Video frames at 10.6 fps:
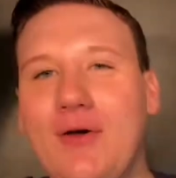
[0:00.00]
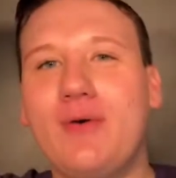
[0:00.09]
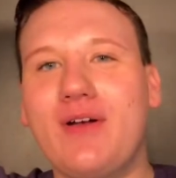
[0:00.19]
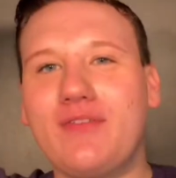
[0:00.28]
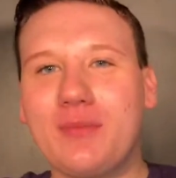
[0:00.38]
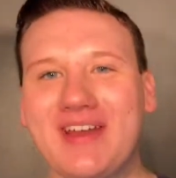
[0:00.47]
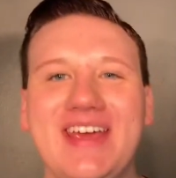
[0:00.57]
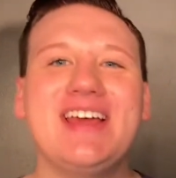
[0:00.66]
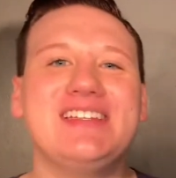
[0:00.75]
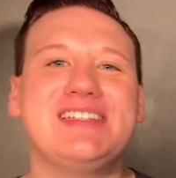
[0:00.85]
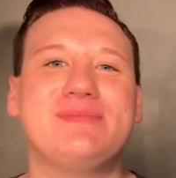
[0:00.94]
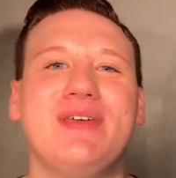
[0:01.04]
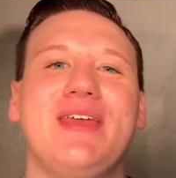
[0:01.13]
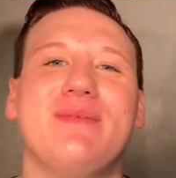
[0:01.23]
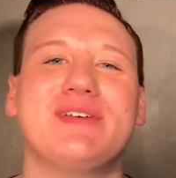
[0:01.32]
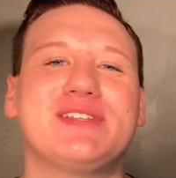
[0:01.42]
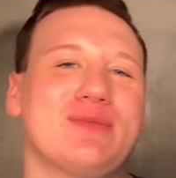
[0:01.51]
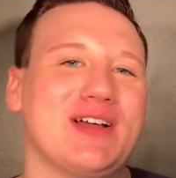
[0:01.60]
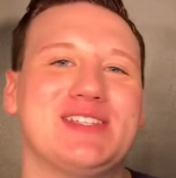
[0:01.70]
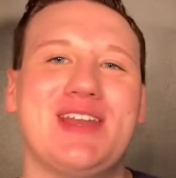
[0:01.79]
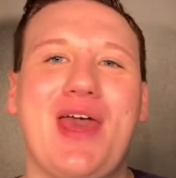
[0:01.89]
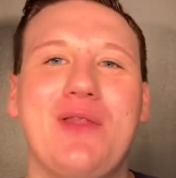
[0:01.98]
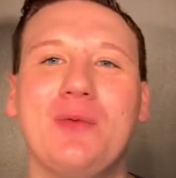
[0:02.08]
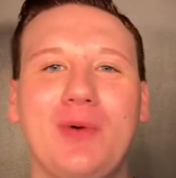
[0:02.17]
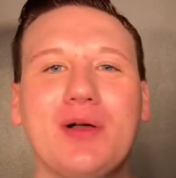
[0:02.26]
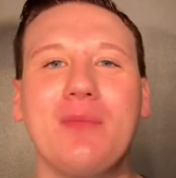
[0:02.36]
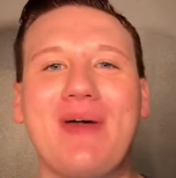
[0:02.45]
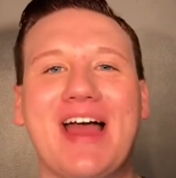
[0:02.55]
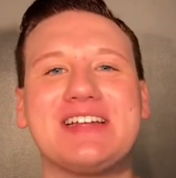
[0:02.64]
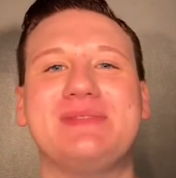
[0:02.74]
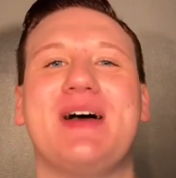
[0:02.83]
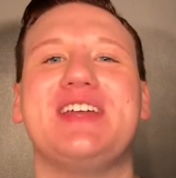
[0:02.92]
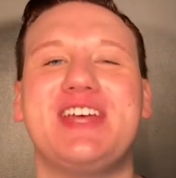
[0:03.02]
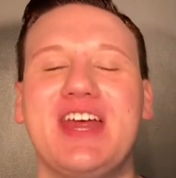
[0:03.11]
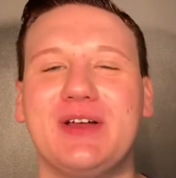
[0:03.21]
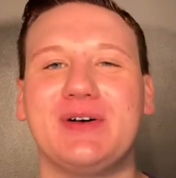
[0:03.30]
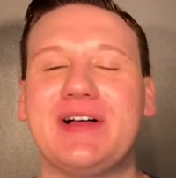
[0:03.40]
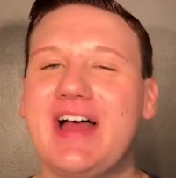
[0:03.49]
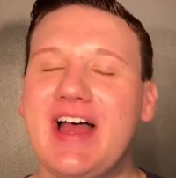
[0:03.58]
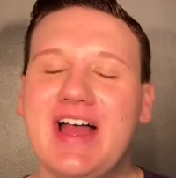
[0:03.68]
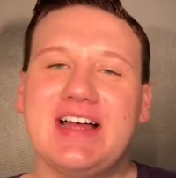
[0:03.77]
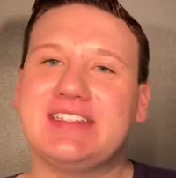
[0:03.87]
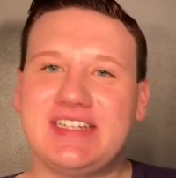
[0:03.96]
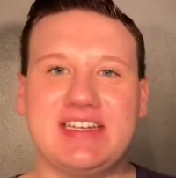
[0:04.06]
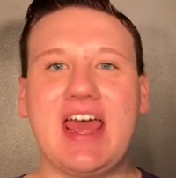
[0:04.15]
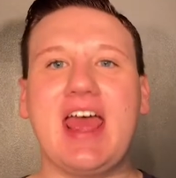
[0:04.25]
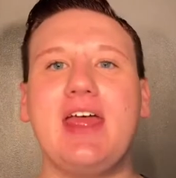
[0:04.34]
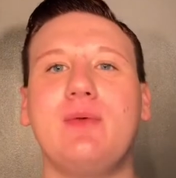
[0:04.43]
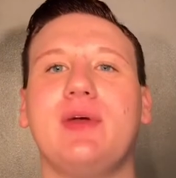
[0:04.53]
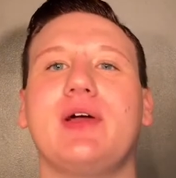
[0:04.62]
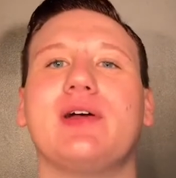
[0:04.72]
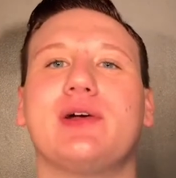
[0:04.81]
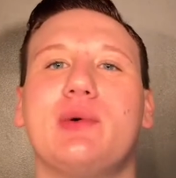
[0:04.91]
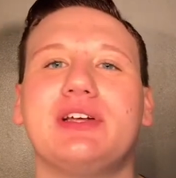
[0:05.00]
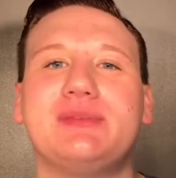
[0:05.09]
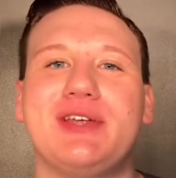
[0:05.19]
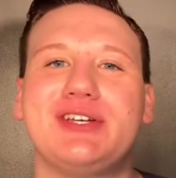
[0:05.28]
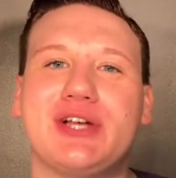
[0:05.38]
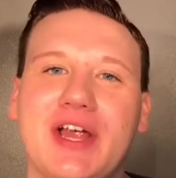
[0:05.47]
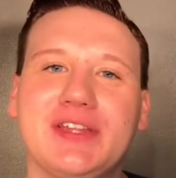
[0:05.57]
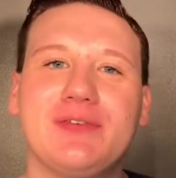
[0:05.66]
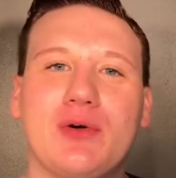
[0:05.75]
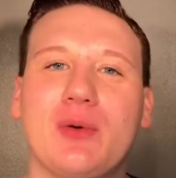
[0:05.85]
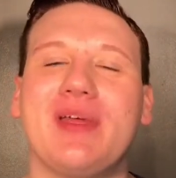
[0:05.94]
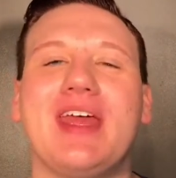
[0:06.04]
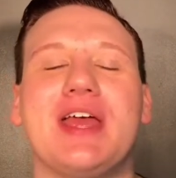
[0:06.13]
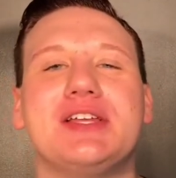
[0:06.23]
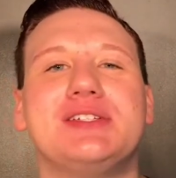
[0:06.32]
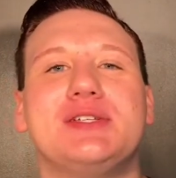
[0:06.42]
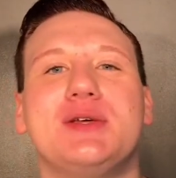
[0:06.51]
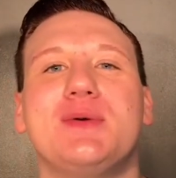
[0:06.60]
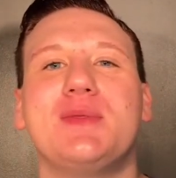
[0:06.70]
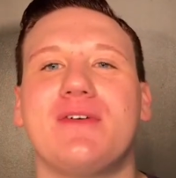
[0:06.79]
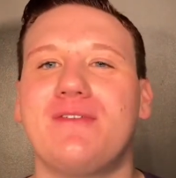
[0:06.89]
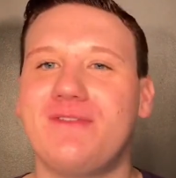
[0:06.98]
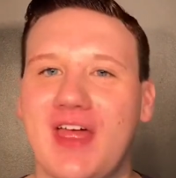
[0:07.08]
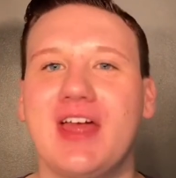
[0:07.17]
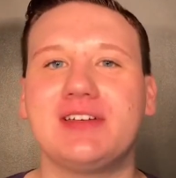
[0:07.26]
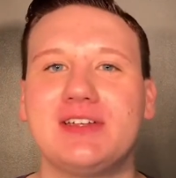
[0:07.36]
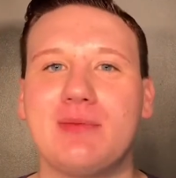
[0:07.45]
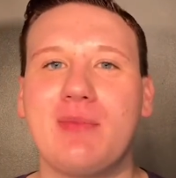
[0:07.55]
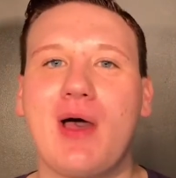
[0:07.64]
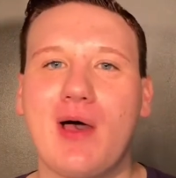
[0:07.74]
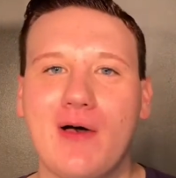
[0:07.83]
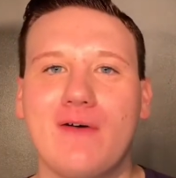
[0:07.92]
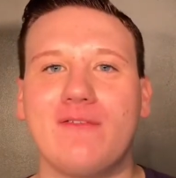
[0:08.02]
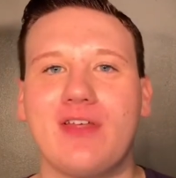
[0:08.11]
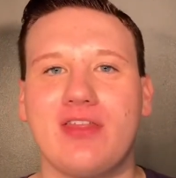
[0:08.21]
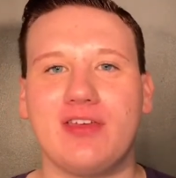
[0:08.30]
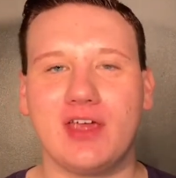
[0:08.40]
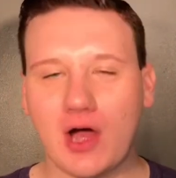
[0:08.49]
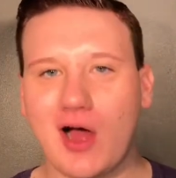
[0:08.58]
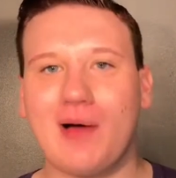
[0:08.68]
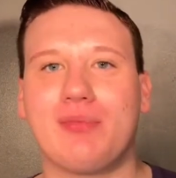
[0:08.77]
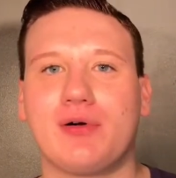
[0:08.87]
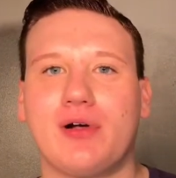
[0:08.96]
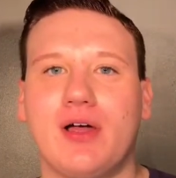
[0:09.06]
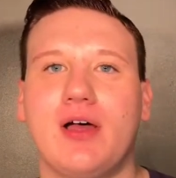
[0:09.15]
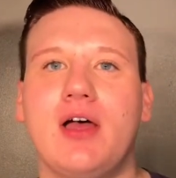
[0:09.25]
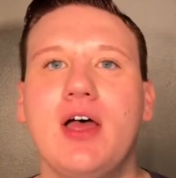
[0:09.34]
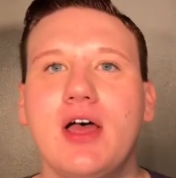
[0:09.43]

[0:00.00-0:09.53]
Hello everybody, it's me, Mr. Watson, and welcome back to my channel. Today we are going to be transforming into the Phantom of the Opera.